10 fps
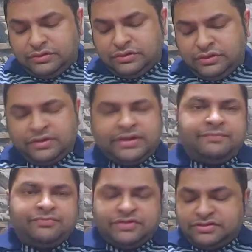
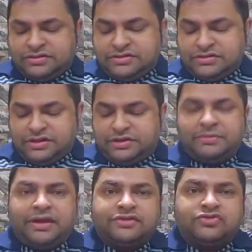Okay, just, just setting
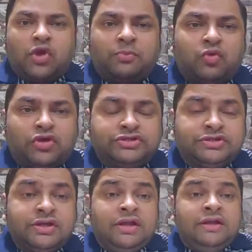my
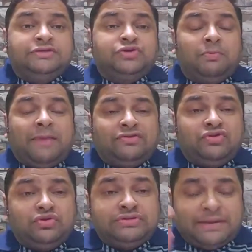stopwatch. So
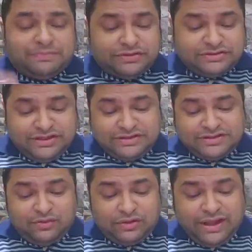Matthew chapter six,
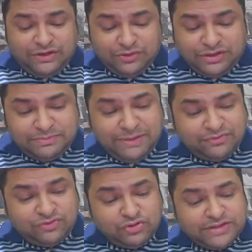I would like to read
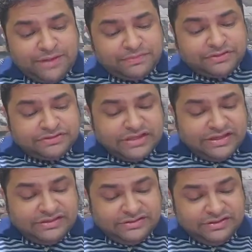Matthew chapter
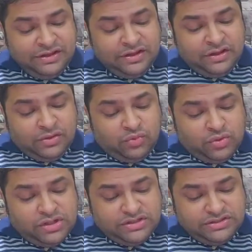six,
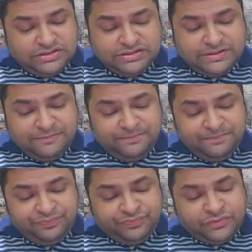verse
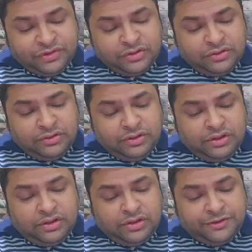
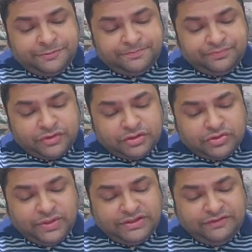um,
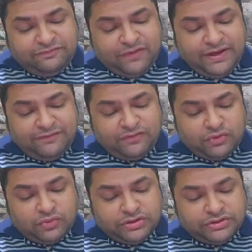twenty-five
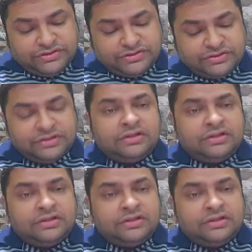onwards.